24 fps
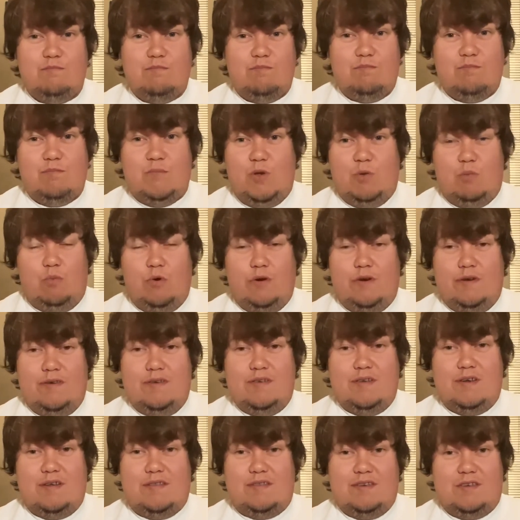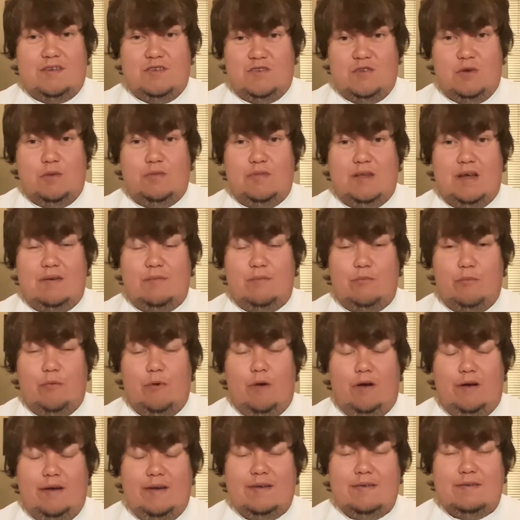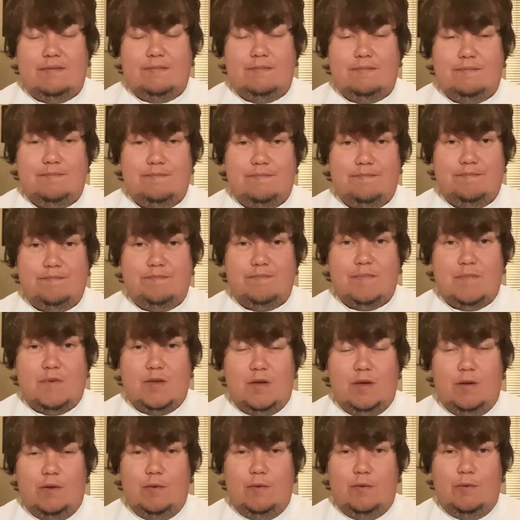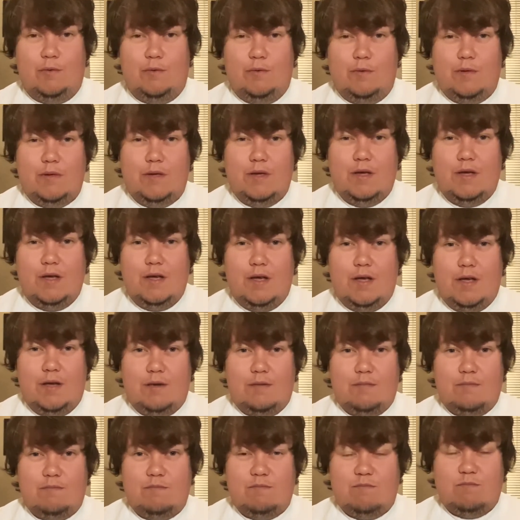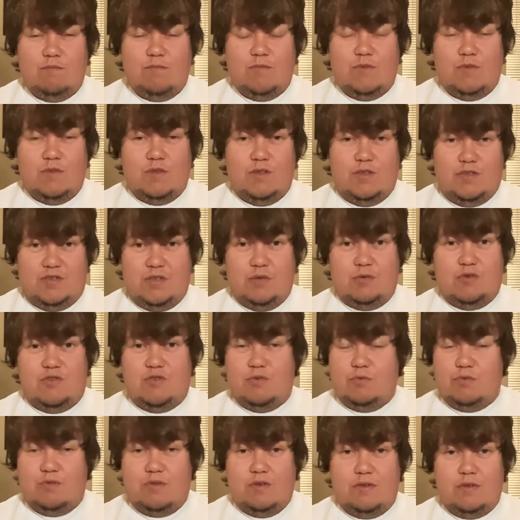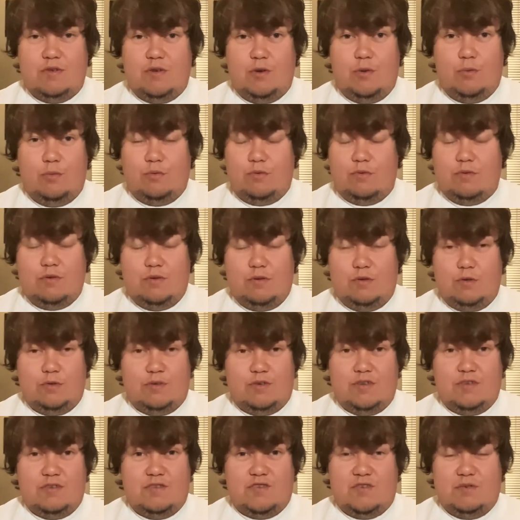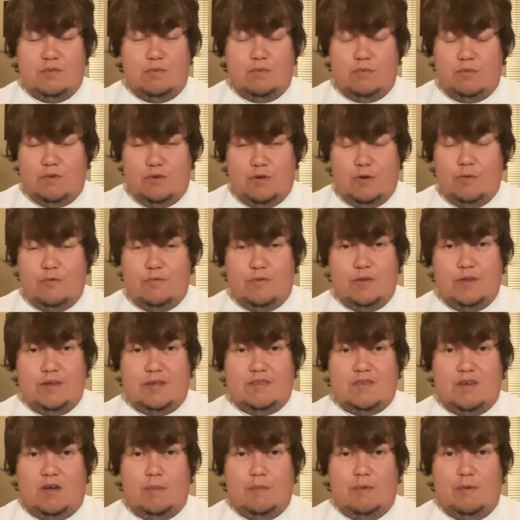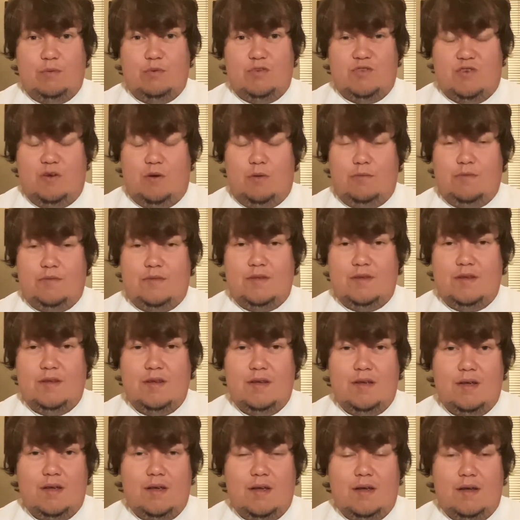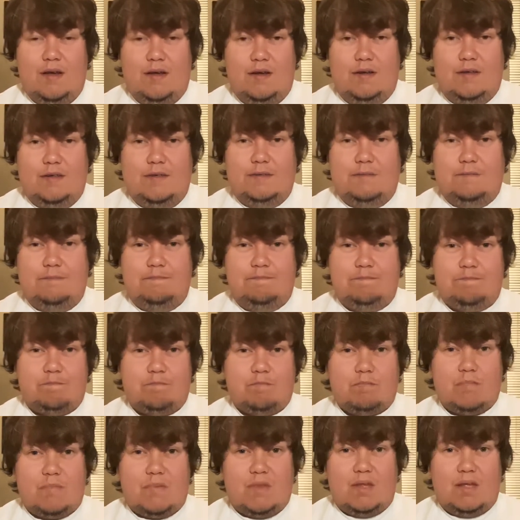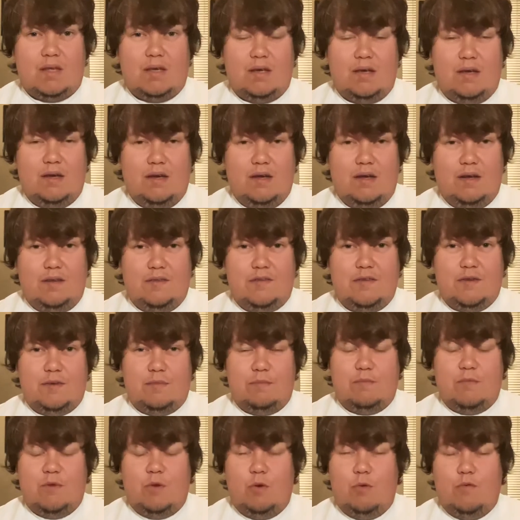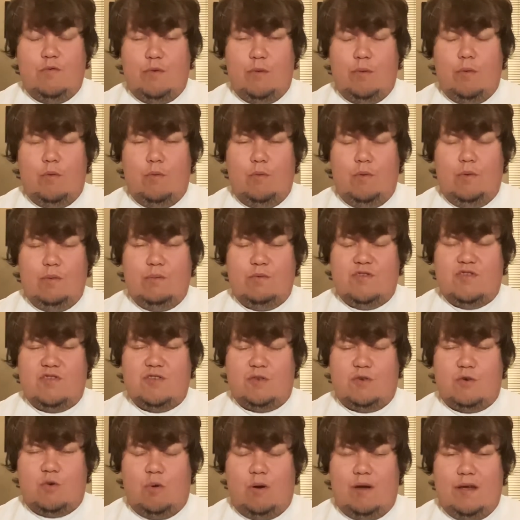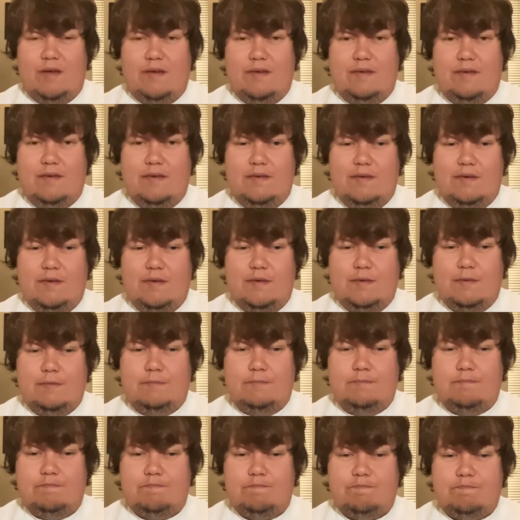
he wouldn't. I think he's earned that right. The Silsu, looked decent, for the time he was on. And I think overall it was quite a